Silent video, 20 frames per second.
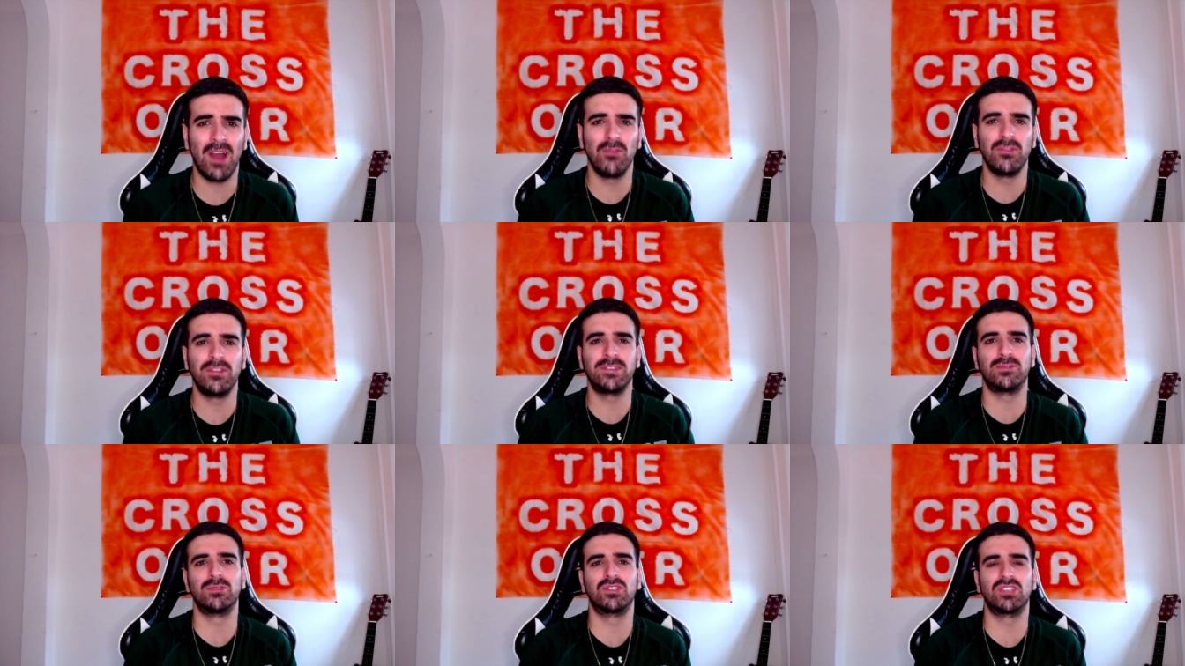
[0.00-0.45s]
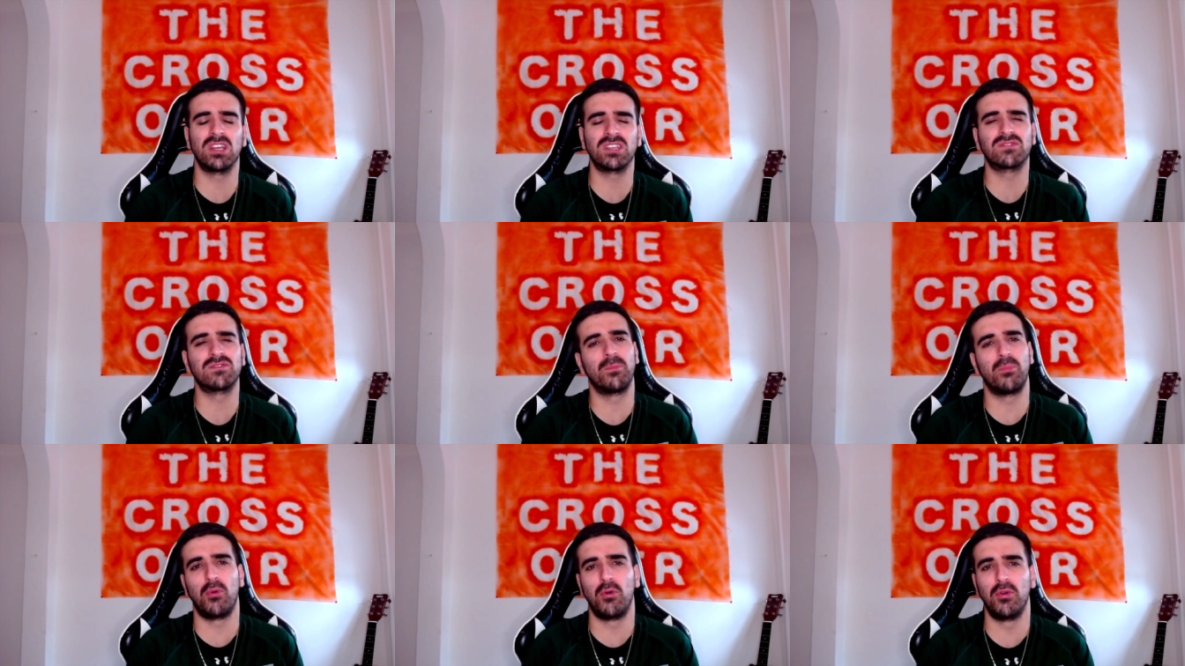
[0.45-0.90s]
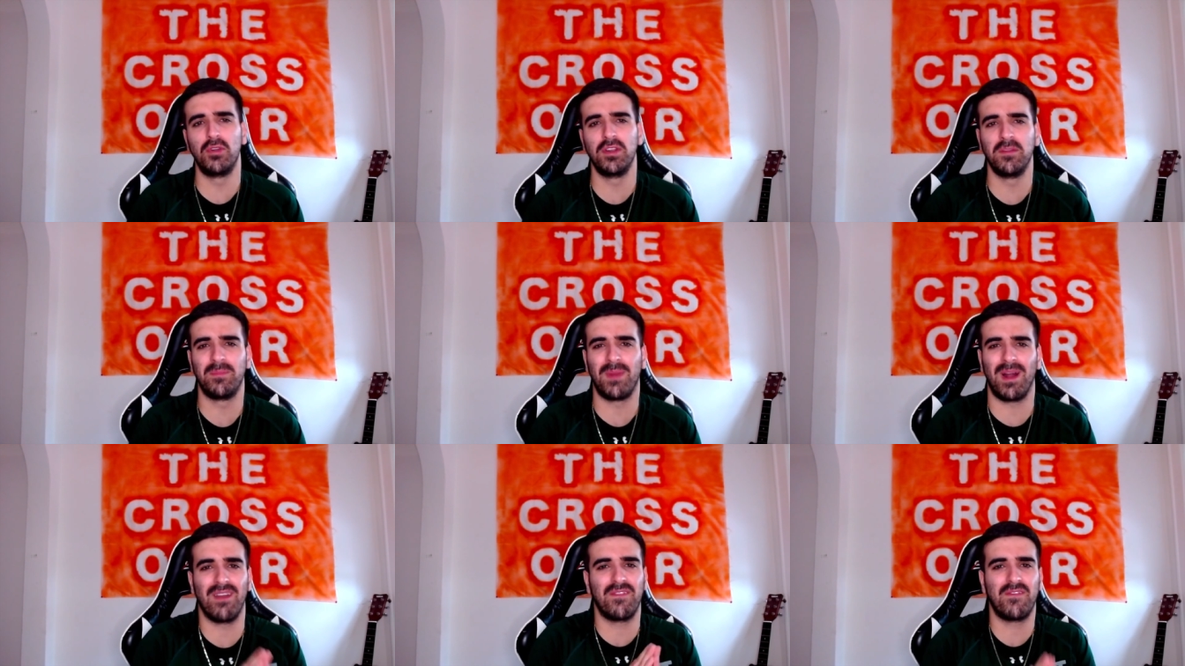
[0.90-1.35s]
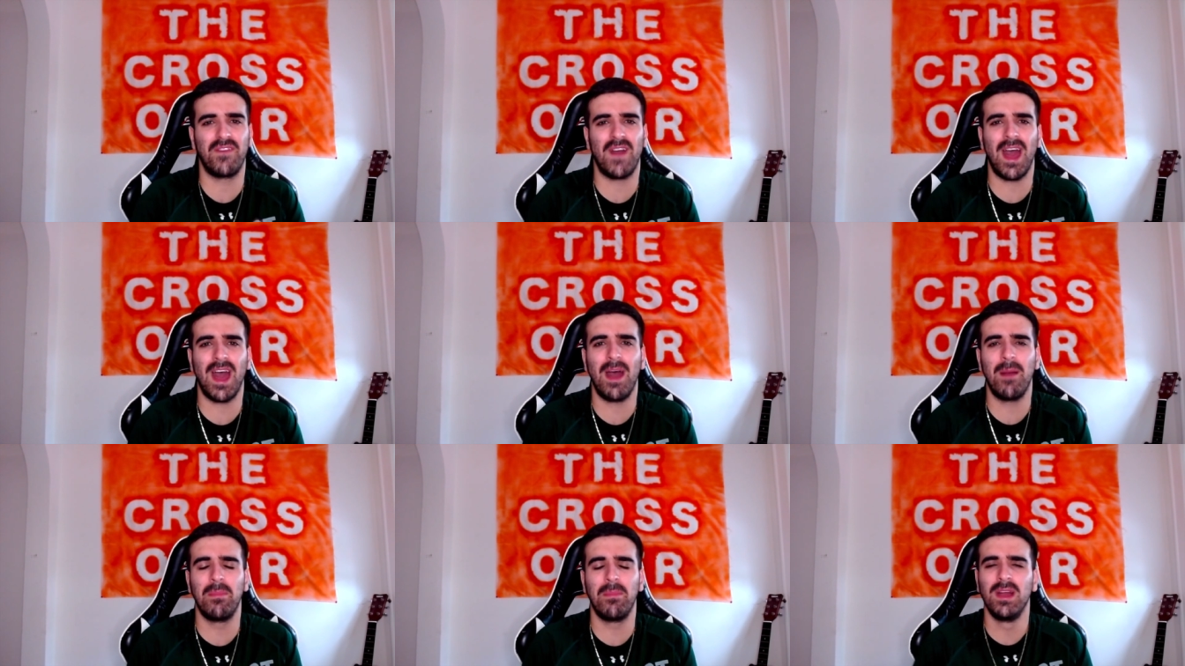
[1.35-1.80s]
This was just reported by
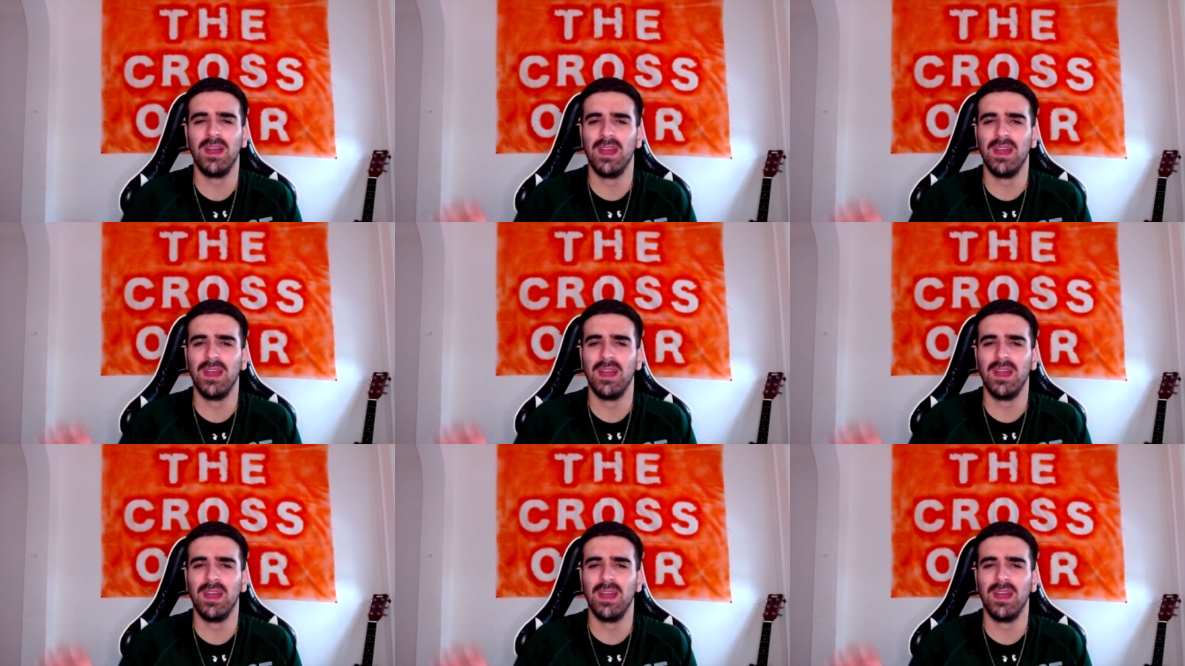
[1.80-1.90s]
Fab,